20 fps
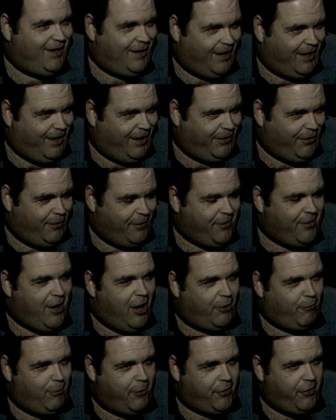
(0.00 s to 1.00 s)
uh, in the
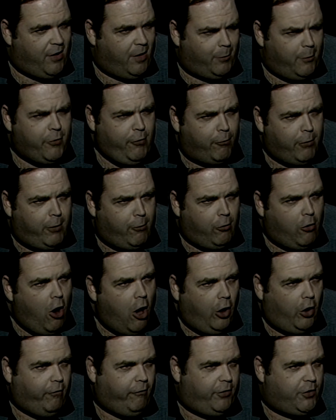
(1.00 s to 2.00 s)
southwest suburbs. So we were
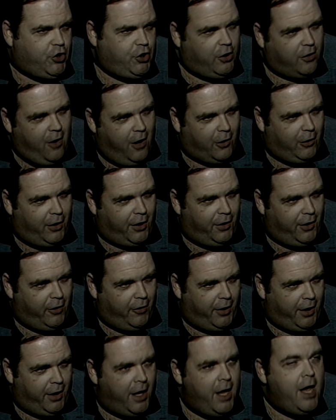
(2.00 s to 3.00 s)
all over the Chicagoland
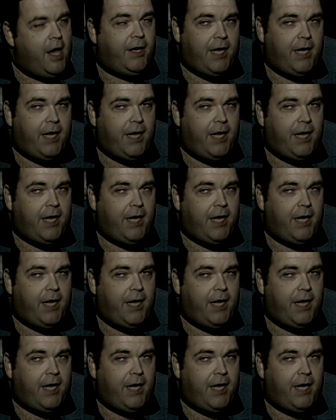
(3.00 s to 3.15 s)
area.